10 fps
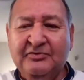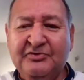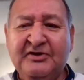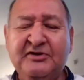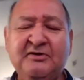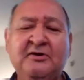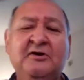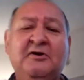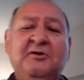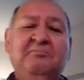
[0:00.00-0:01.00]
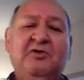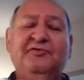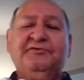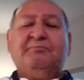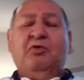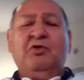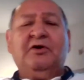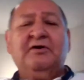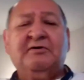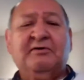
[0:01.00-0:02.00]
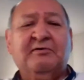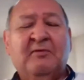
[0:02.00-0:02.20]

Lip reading: The most important